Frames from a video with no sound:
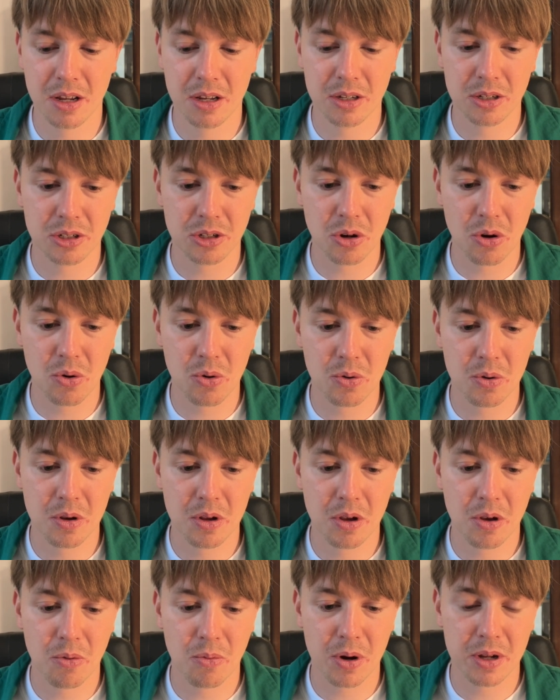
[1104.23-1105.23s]
So
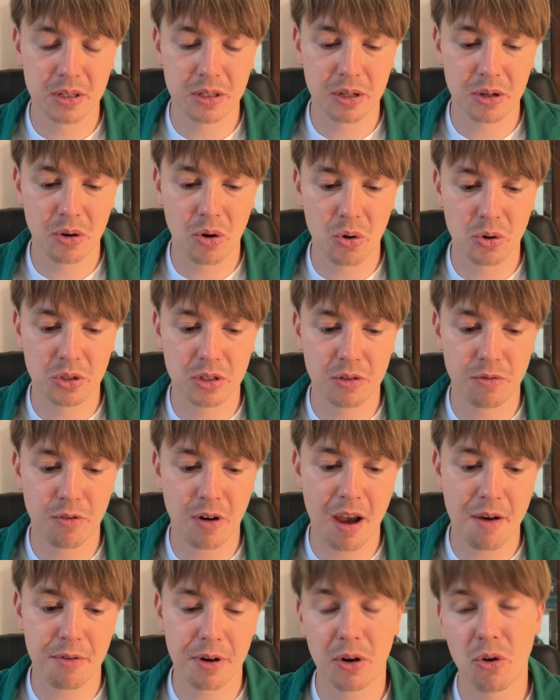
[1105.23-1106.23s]
once he goes
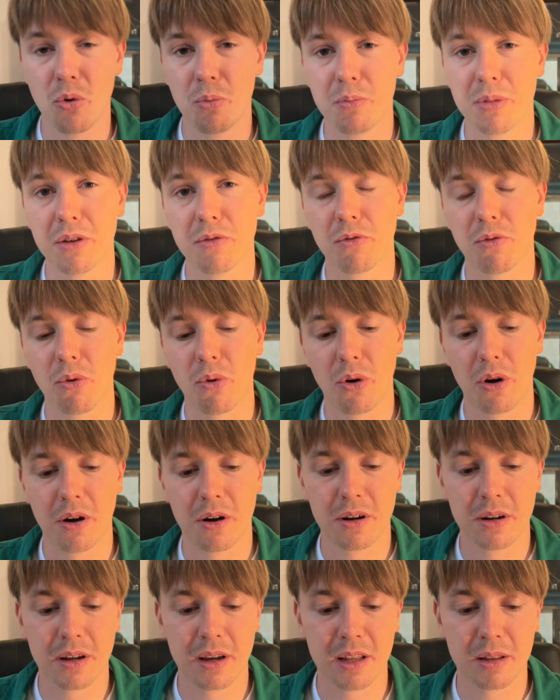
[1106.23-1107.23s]
d5, I go b4.
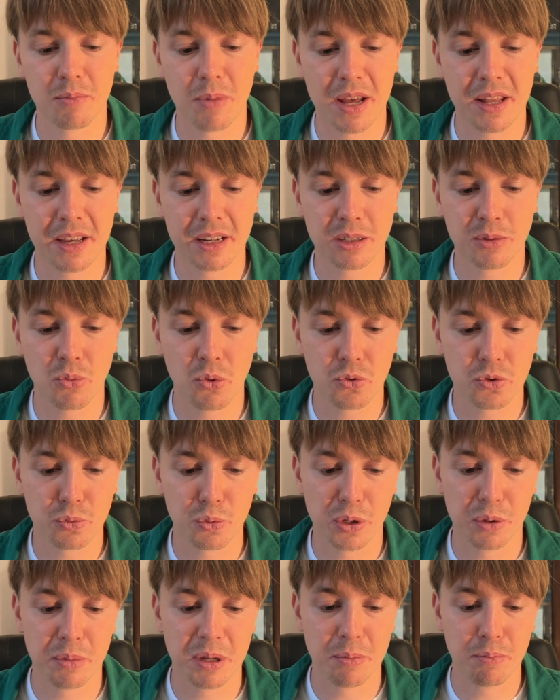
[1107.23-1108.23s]
And my next moves
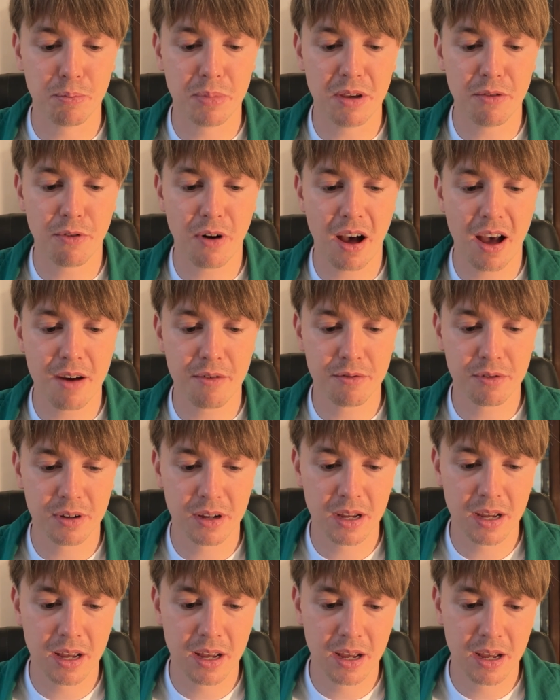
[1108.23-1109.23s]
will be b5,
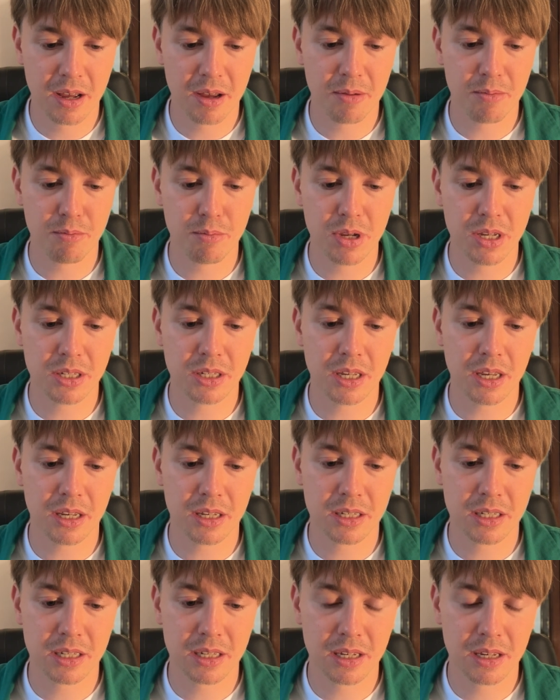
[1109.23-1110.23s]

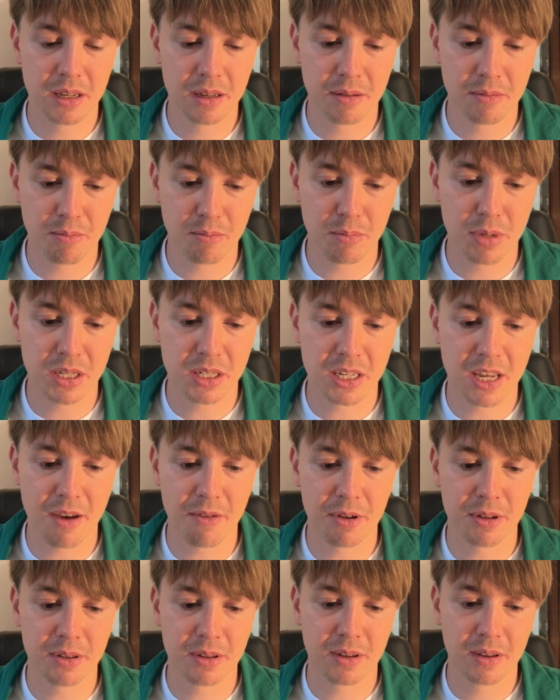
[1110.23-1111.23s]
b6,
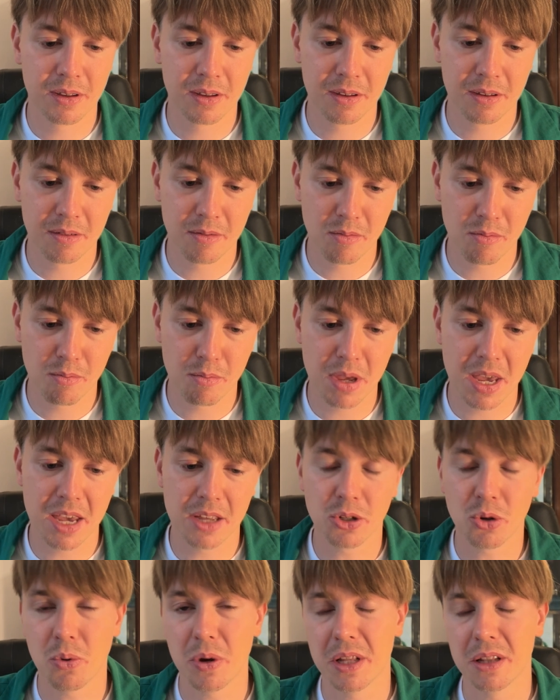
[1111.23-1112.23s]
b7,
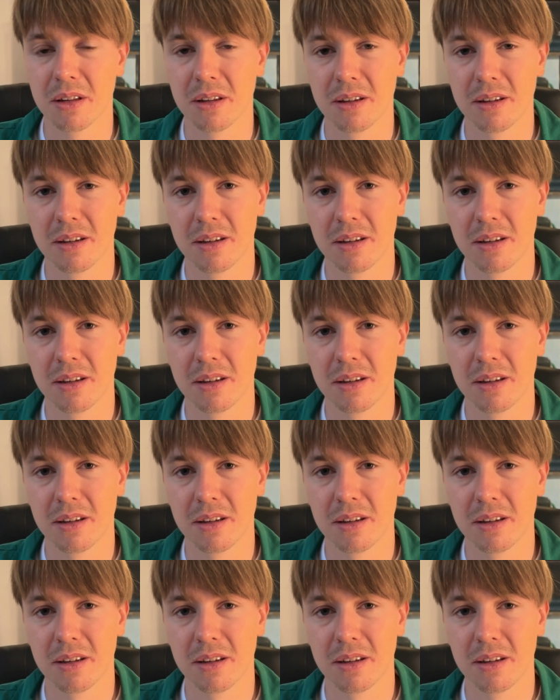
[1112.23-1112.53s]
b8 queen.